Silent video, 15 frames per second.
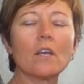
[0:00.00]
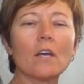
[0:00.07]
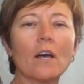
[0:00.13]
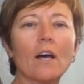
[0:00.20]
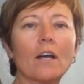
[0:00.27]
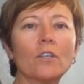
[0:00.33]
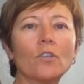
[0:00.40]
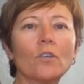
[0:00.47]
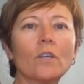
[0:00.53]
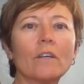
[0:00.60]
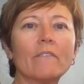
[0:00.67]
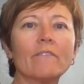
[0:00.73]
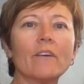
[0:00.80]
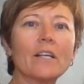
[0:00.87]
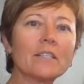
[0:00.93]
You
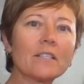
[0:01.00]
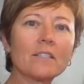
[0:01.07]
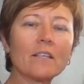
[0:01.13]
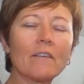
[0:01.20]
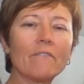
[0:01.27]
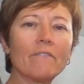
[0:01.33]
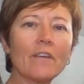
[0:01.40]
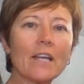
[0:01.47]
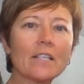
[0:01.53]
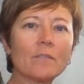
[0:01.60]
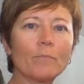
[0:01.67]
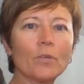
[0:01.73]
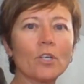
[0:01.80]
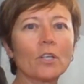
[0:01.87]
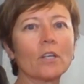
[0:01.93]
can find us on
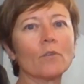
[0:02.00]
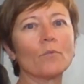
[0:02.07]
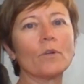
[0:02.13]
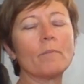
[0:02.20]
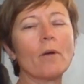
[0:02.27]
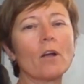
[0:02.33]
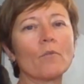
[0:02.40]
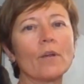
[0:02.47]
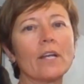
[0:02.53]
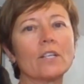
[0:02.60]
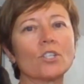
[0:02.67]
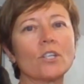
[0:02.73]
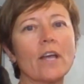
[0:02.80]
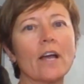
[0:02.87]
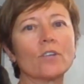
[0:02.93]
Facebook at Rebar
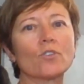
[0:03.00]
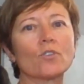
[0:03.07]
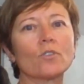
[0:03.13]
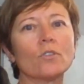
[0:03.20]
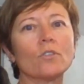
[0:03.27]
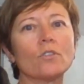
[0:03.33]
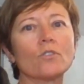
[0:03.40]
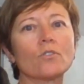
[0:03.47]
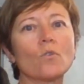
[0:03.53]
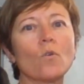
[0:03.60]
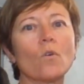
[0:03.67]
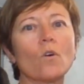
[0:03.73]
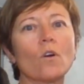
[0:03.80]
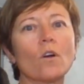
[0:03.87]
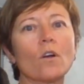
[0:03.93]
Ranch Naturals,
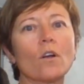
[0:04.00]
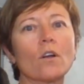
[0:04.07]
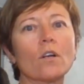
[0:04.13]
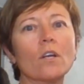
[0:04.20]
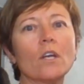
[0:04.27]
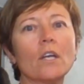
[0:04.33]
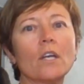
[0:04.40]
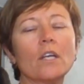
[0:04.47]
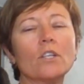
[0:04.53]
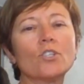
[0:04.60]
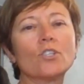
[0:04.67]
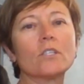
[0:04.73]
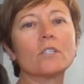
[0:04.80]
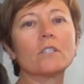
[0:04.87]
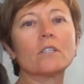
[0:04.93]
or
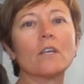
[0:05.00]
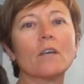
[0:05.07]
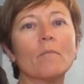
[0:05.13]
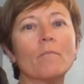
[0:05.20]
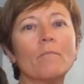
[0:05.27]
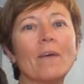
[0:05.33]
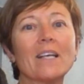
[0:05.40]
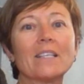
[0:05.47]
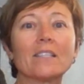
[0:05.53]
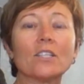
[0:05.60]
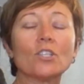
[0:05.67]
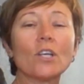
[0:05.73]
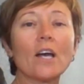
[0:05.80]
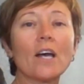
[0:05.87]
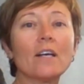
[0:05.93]
just
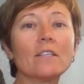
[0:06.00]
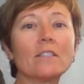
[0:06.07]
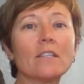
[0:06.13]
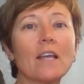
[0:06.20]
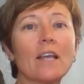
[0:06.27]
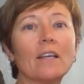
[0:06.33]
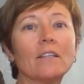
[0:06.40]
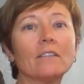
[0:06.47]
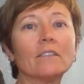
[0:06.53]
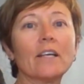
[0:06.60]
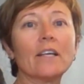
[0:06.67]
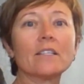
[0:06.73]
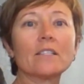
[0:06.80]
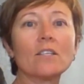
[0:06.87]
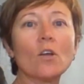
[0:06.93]
message us and
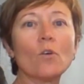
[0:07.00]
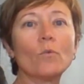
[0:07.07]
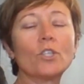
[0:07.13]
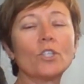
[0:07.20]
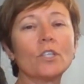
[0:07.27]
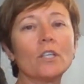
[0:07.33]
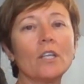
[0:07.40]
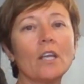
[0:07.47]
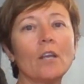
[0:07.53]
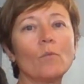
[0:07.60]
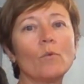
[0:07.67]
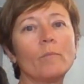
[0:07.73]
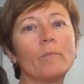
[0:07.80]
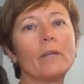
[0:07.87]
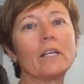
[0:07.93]
let us know what you need.
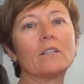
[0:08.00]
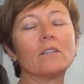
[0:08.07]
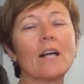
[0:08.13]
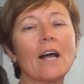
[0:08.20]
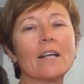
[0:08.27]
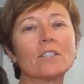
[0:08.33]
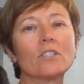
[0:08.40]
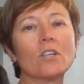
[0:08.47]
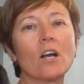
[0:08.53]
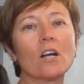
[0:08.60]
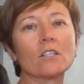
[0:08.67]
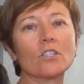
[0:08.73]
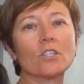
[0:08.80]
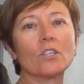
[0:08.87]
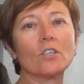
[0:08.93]
We'd be glad to
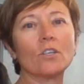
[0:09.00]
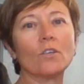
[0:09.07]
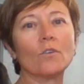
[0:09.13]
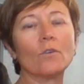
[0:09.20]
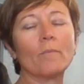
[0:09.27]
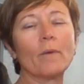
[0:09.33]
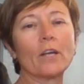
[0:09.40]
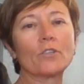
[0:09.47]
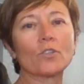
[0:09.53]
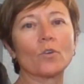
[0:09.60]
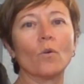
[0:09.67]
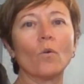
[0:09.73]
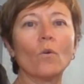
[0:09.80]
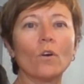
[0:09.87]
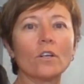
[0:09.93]
talk to you about your
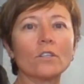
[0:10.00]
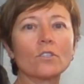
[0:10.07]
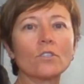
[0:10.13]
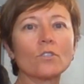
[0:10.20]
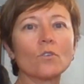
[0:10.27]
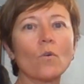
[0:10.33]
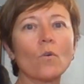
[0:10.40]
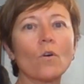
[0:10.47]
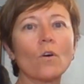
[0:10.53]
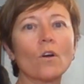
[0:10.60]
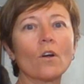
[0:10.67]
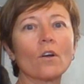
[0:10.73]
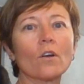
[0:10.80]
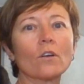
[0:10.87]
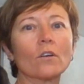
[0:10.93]
horse
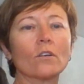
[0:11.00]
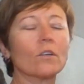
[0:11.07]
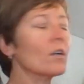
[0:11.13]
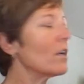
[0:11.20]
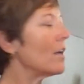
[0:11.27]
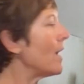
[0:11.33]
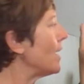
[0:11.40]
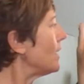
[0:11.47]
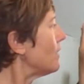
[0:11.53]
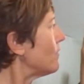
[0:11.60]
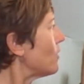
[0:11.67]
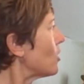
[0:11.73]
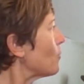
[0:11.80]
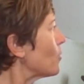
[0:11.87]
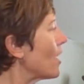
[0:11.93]
or any of
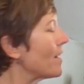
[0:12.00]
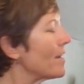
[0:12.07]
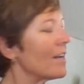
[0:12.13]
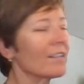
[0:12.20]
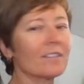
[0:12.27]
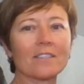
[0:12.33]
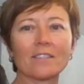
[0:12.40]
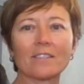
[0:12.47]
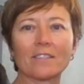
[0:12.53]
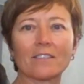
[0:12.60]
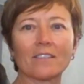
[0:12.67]
our products.